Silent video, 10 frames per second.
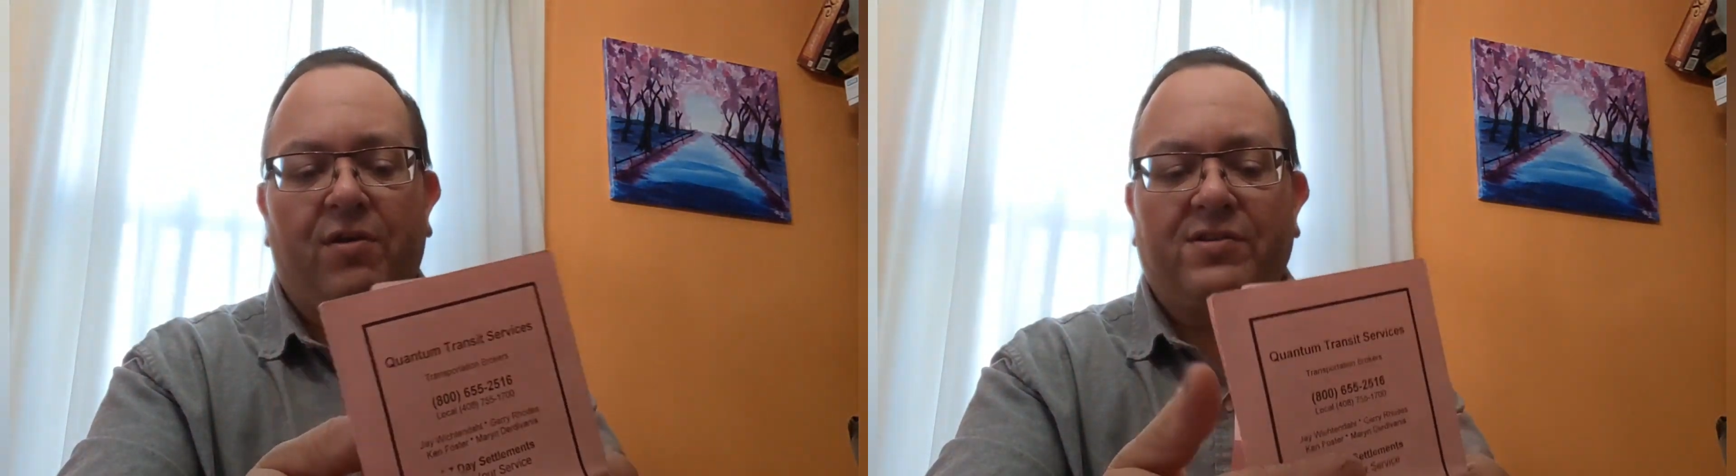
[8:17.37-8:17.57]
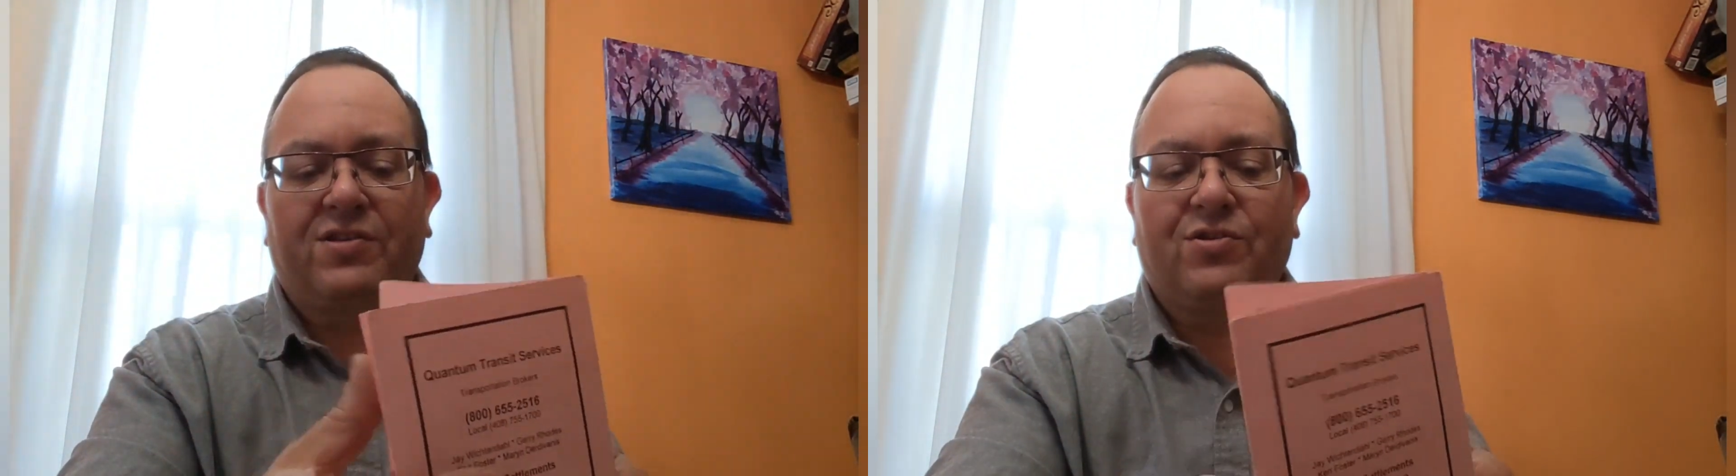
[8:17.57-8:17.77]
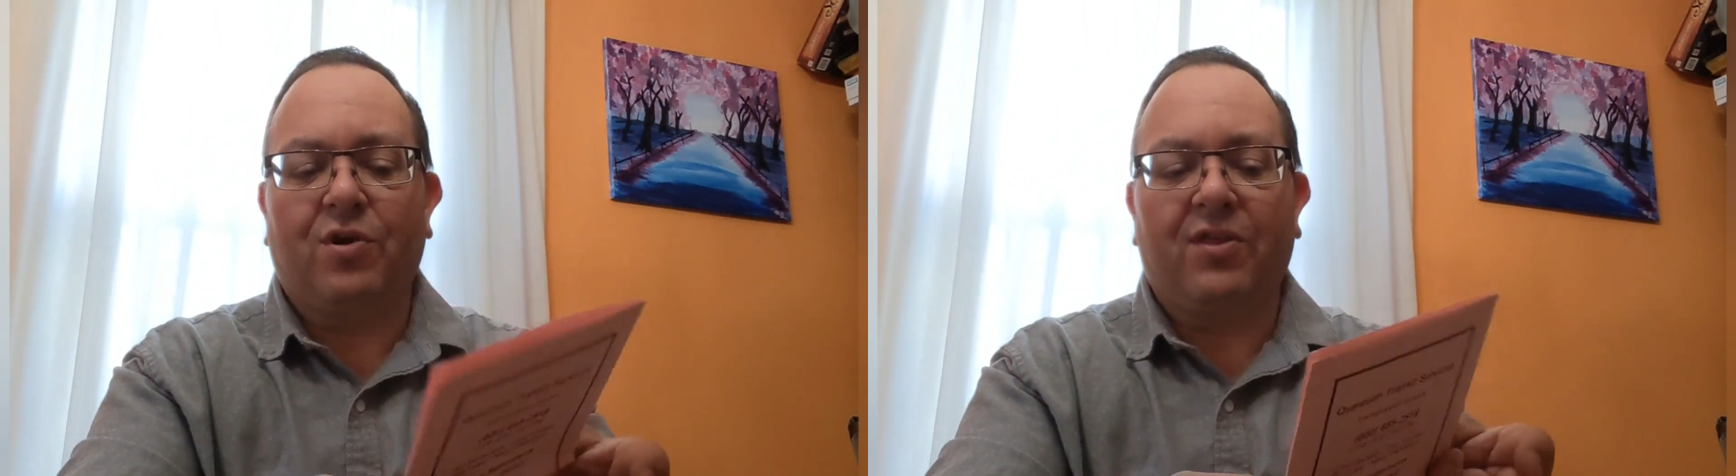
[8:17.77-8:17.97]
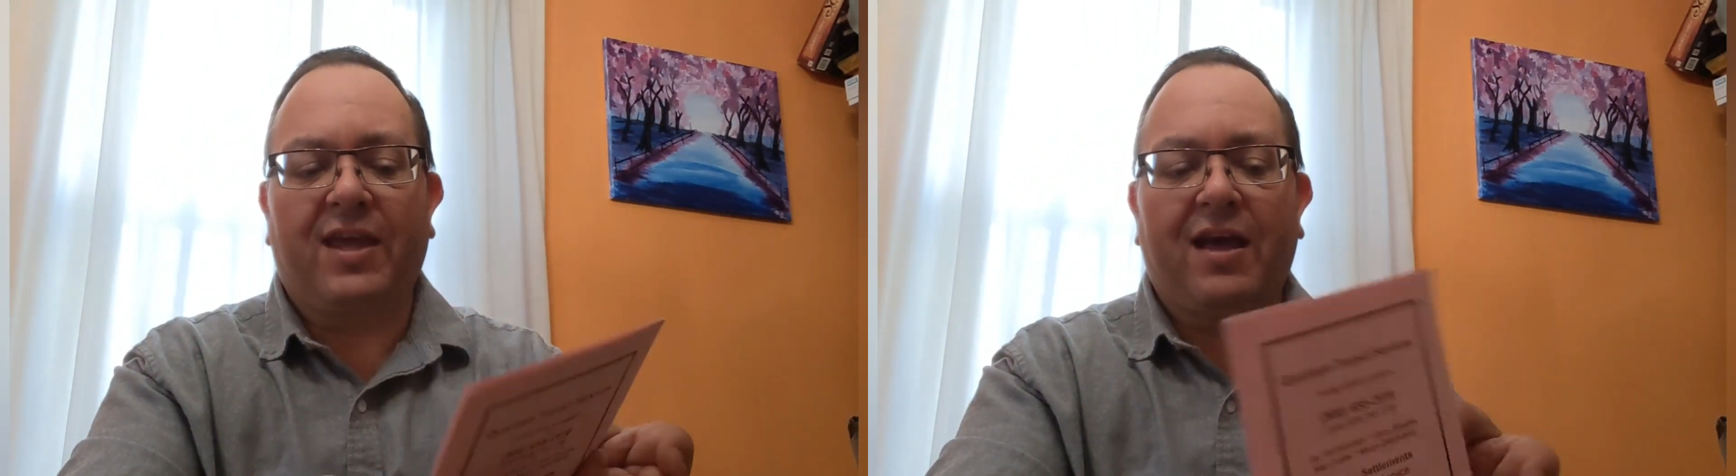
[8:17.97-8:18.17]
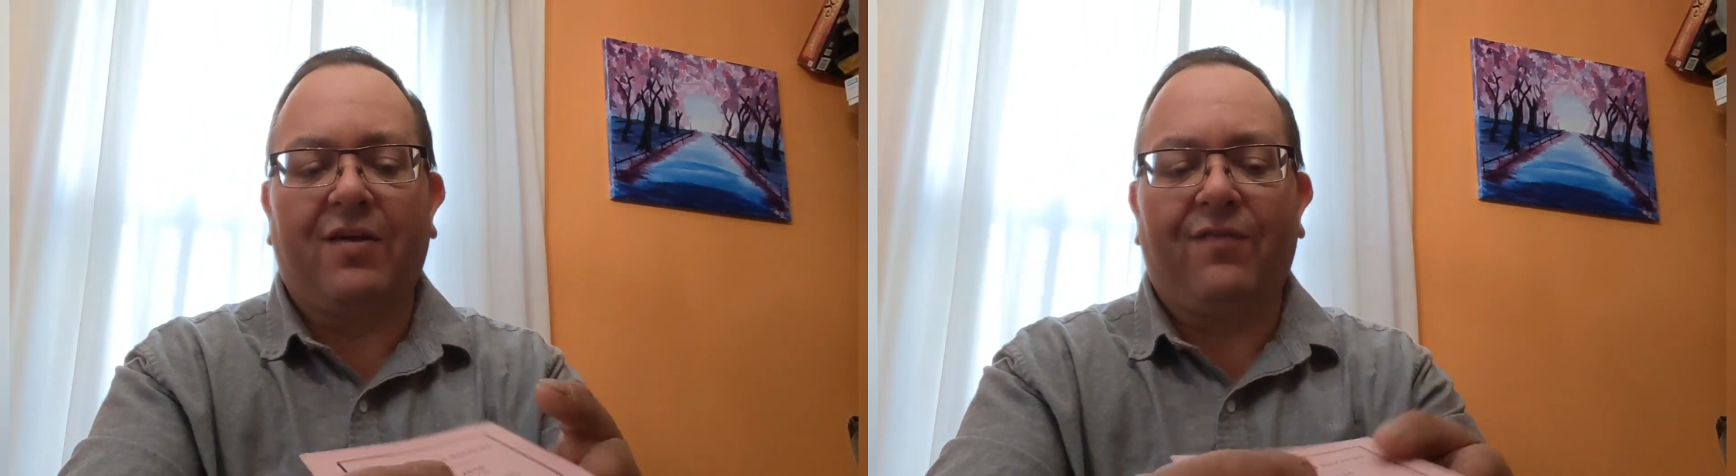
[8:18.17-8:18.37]
is, it's Northern
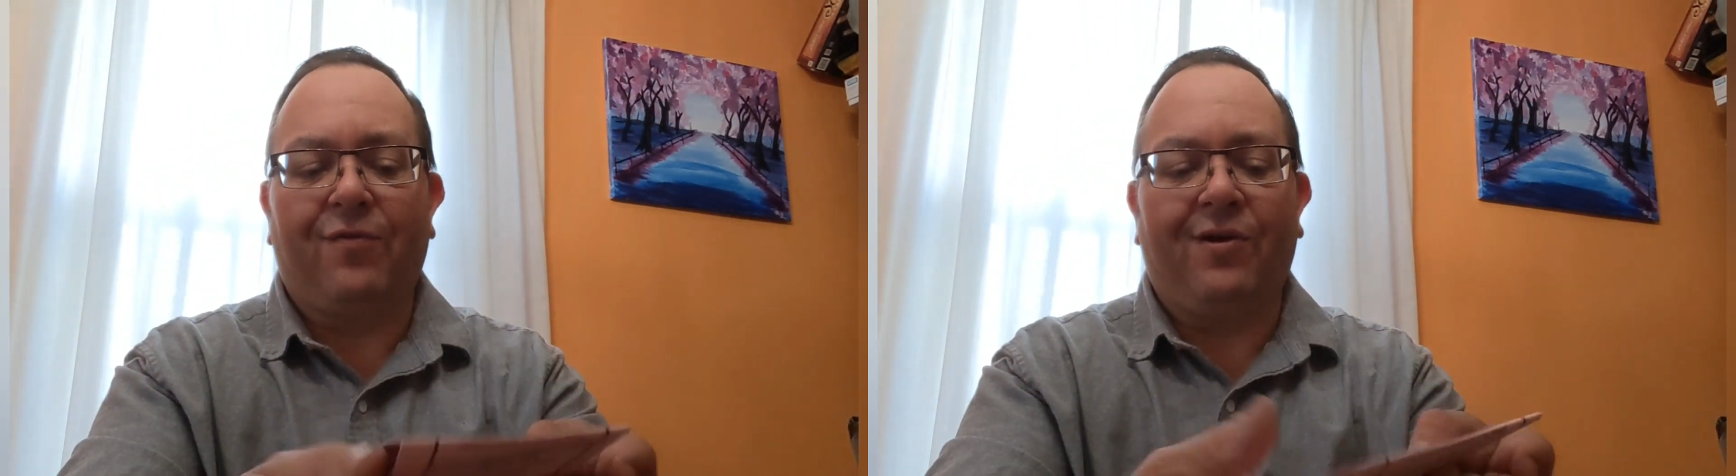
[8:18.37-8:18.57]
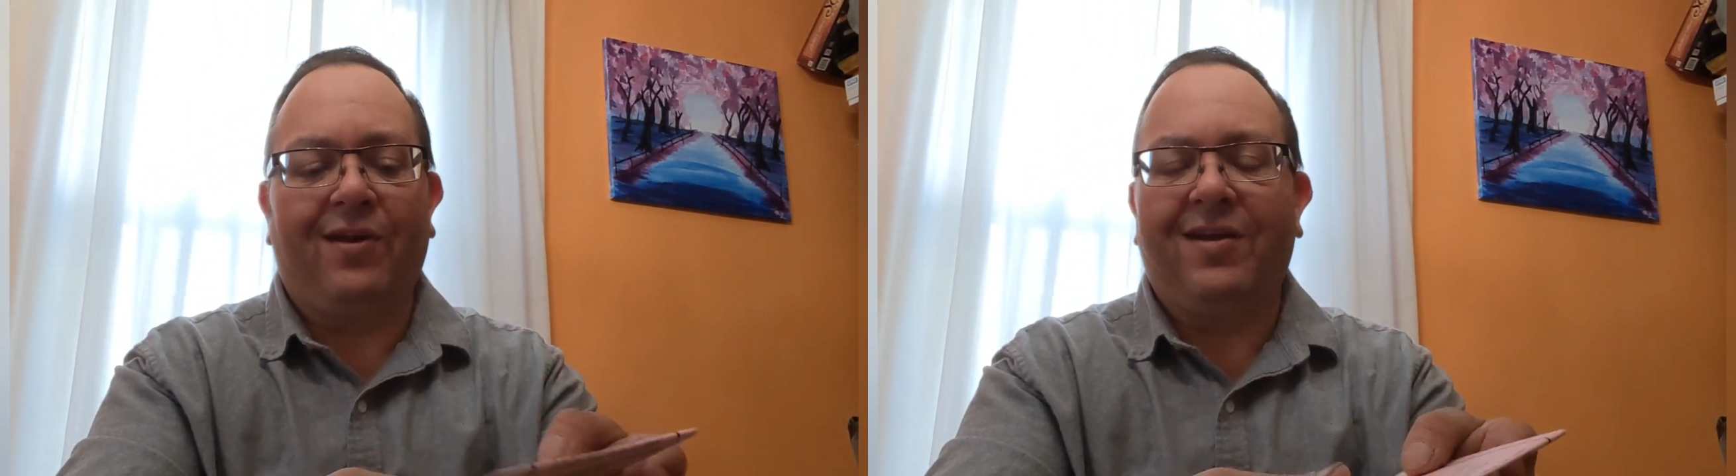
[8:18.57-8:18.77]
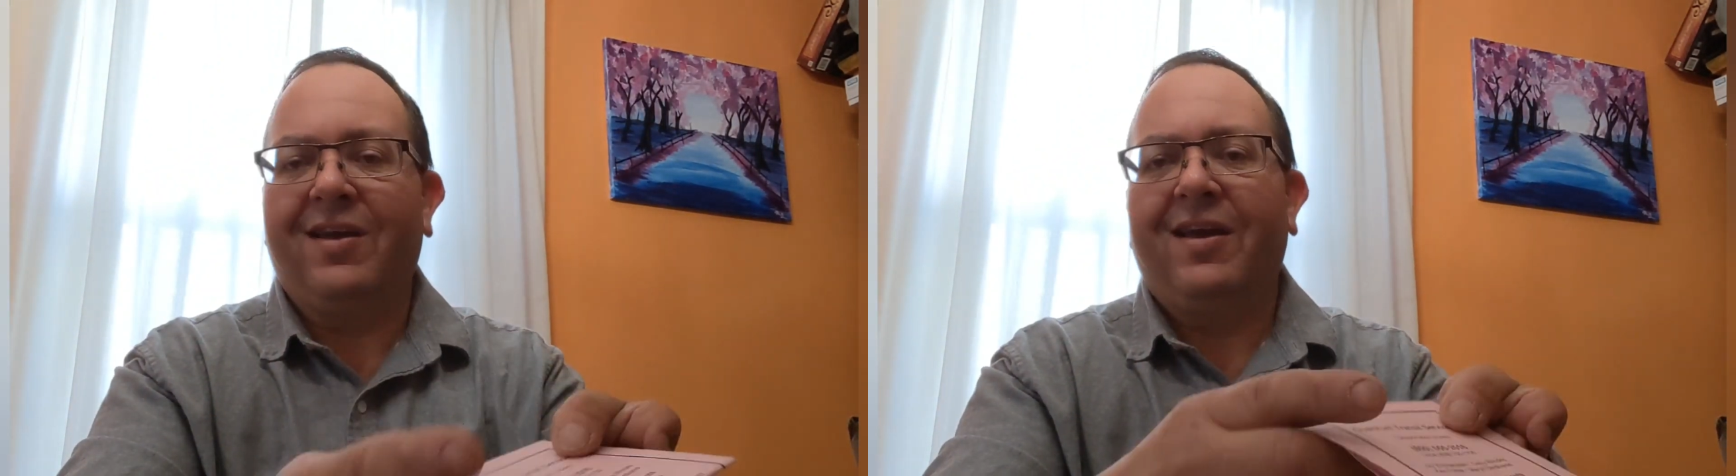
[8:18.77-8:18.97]
California,